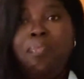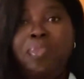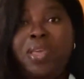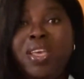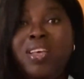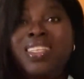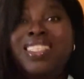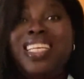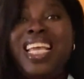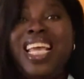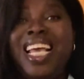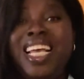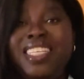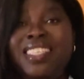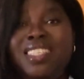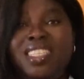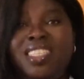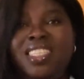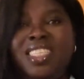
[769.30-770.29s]
Because
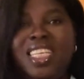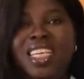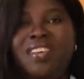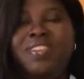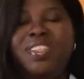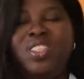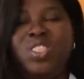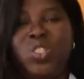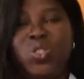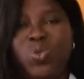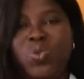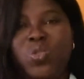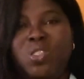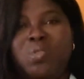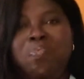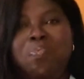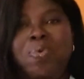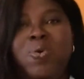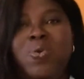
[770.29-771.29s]
here's the secret
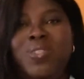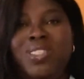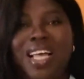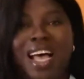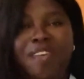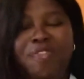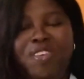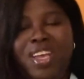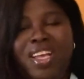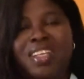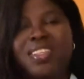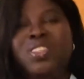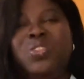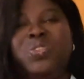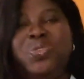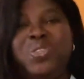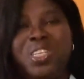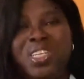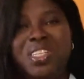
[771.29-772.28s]
sauce most African
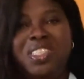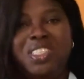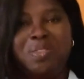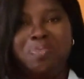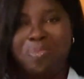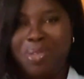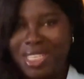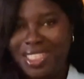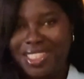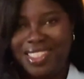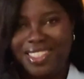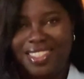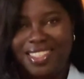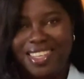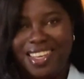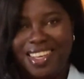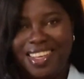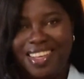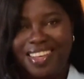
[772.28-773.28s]
students
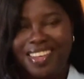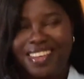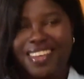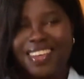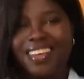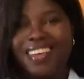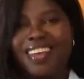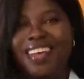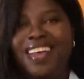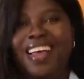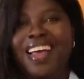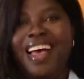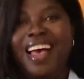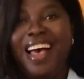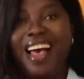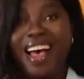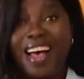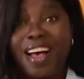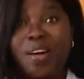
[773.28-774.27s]
miss.
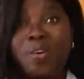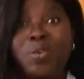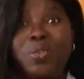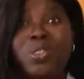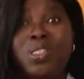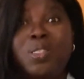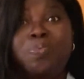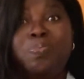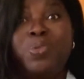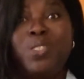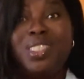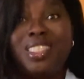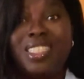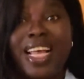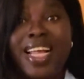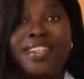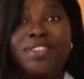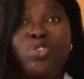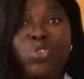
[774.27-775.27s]
How to
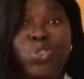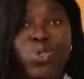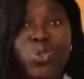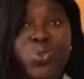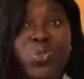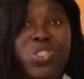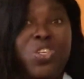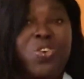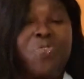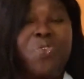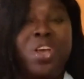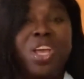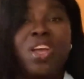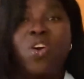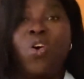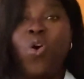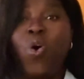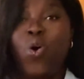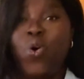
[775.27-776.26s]
present
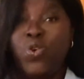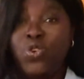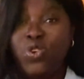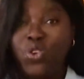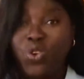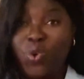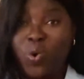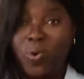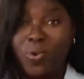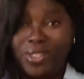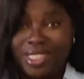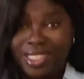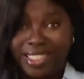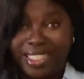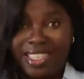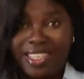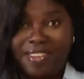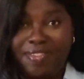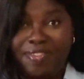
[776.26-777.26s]
tutoring on your
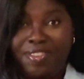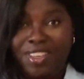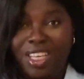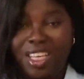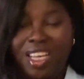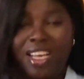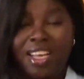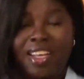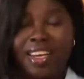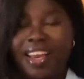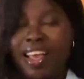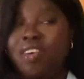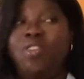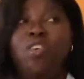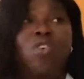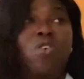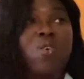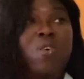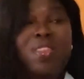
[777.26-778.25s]
CV.
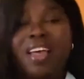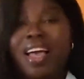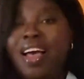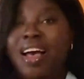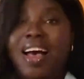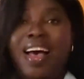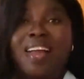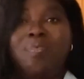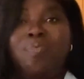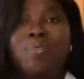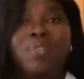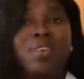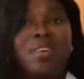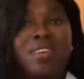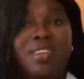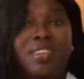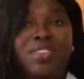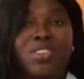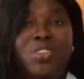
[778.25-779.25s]
Now, all that hard
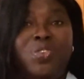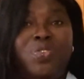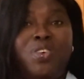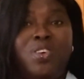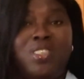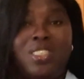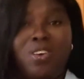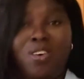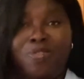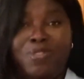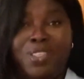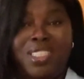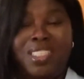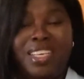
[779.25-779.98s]
work of a